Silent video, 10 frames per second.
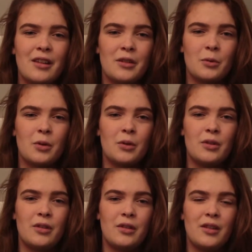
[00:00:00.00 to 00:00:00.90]
in this world.
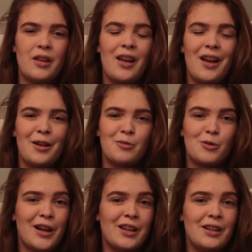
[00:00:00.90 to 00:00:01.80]
I'm
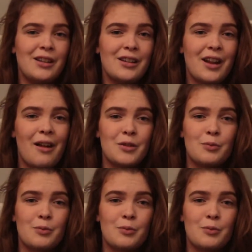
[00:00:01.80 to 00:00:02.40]
white, I was